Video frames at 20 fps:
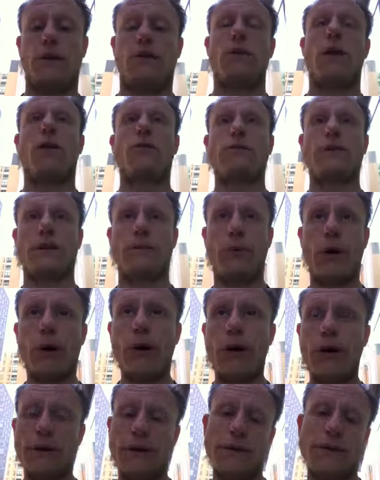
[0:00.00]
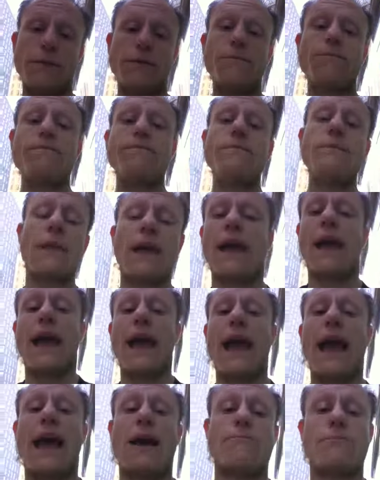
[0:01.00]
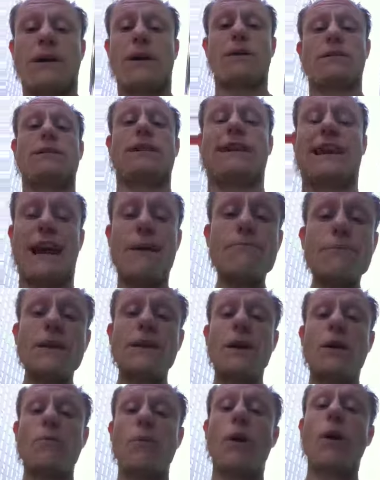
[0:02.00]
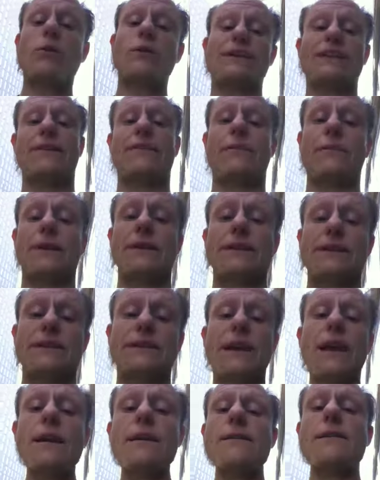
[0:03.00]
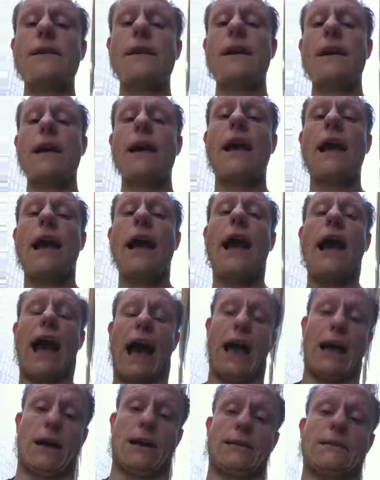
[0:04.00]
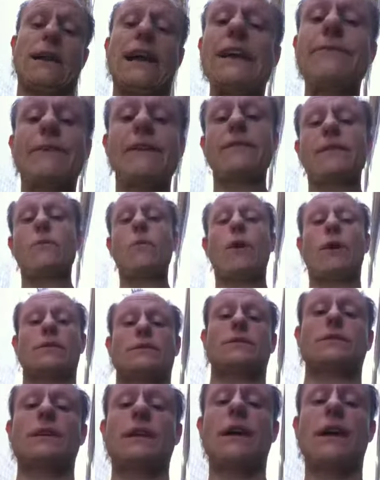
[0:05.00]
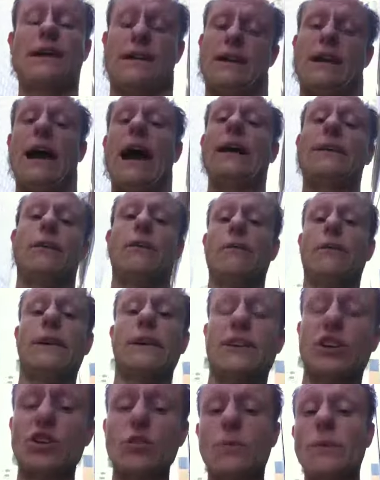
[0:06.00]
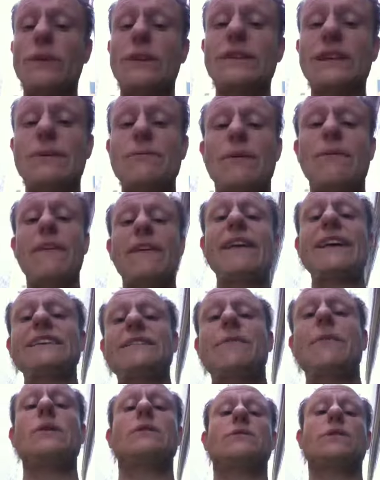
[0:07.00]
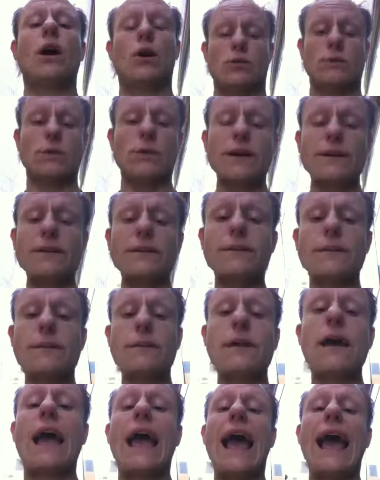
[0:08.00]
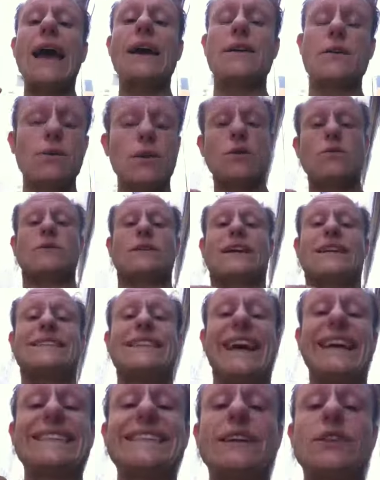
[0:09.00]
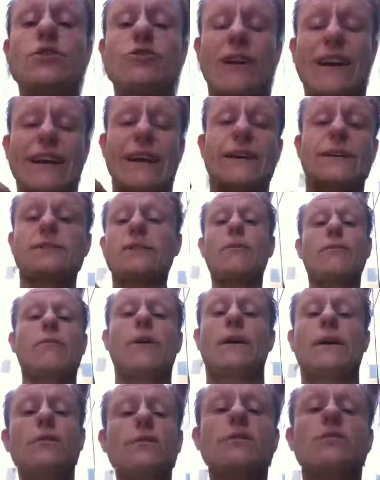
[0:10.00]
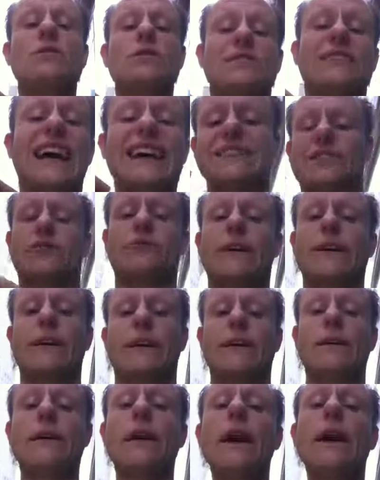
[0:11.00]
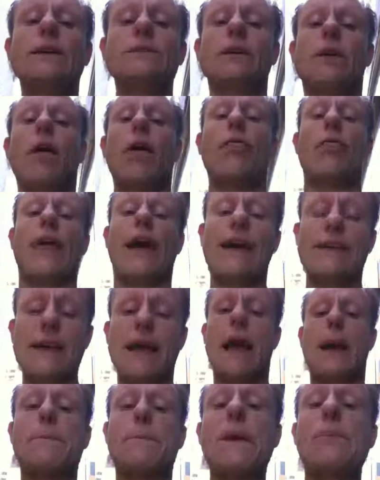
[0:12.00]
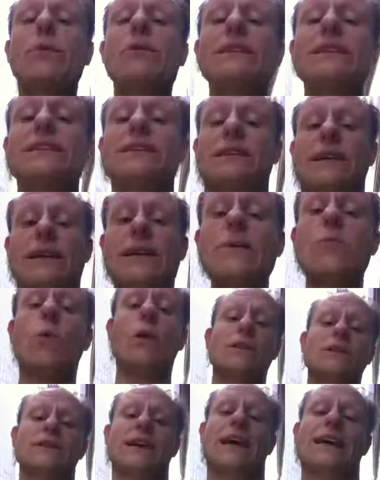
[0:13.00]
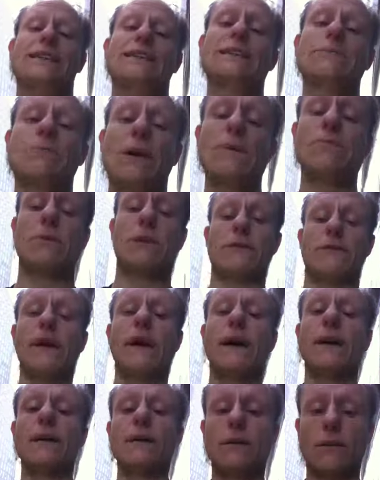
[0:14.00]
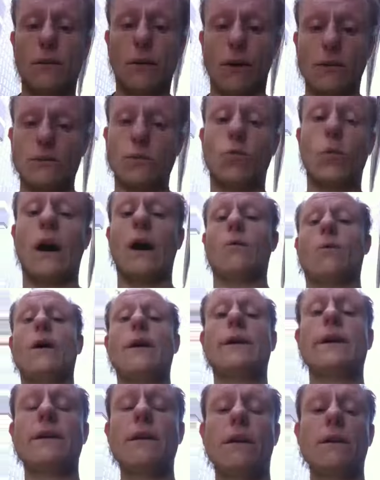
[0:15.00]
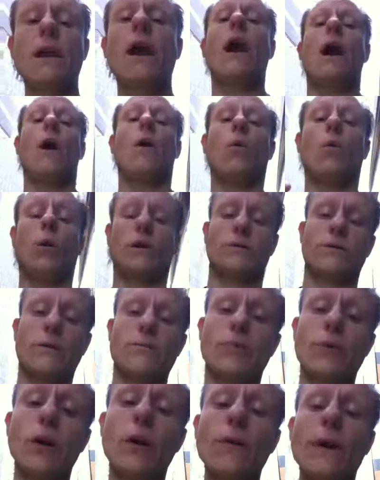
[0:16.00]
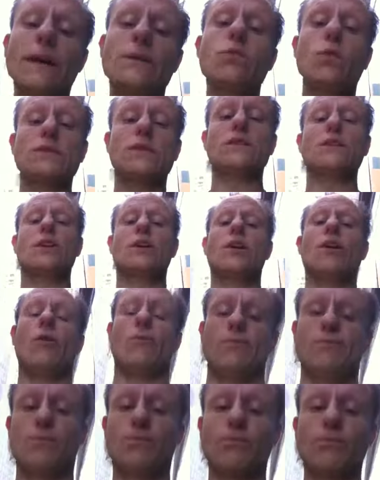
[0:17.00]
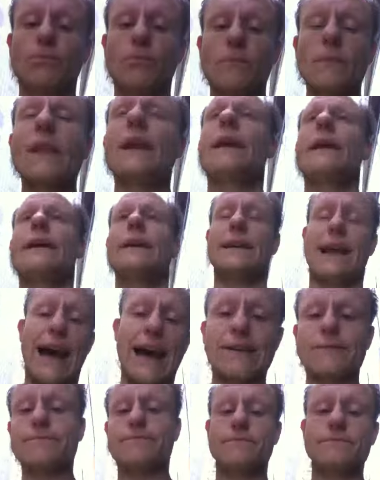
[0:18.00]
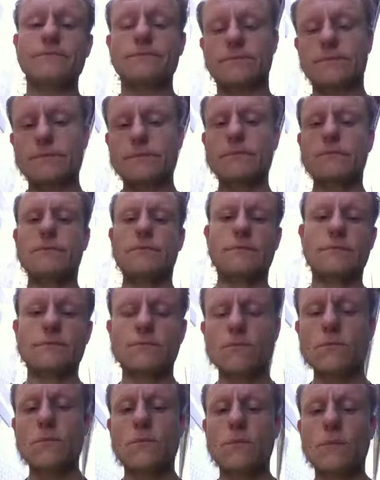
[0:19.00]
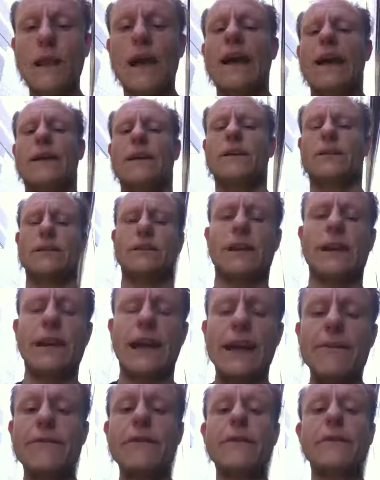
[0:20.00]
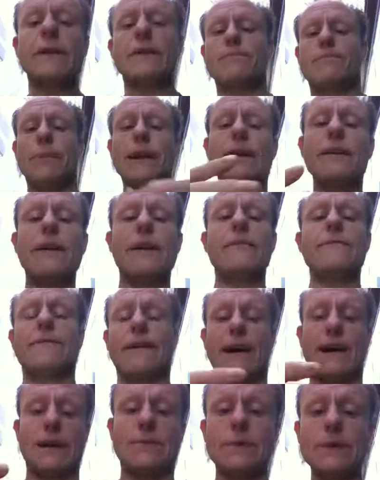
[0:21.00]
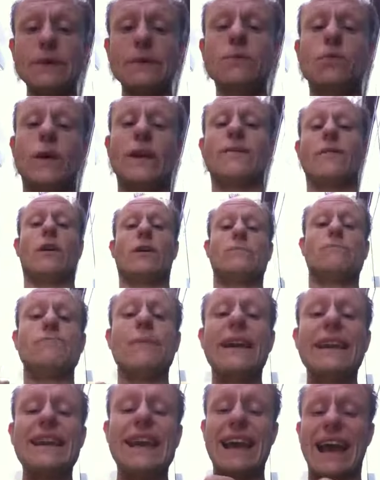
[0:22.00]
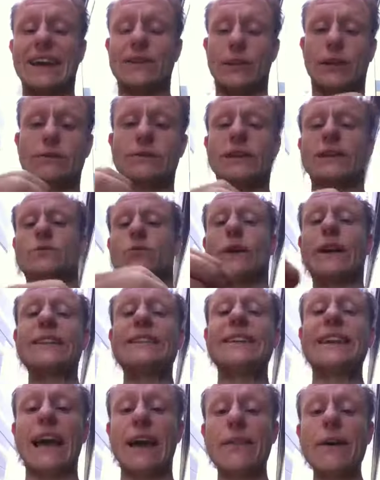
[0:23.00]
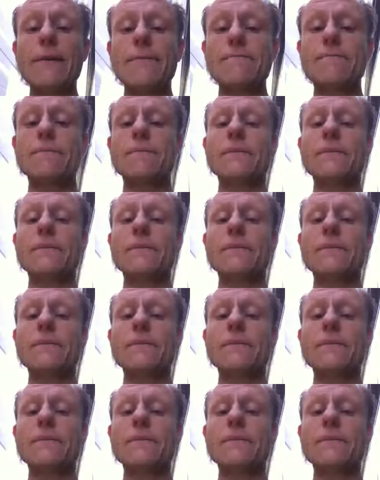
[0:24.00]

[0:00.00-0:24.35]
you'll go to the board. Because there can be no board which everybody can see, and even if there was, I don't think a distributed team would be very easy for you to go to it. You use task tracking software. Use a good task tracker so that then people can see what tasks people have got, are working on, what are in progress, what are to come. Now, you'll see if you're in a bigger environment where you've got many Agile teams working together,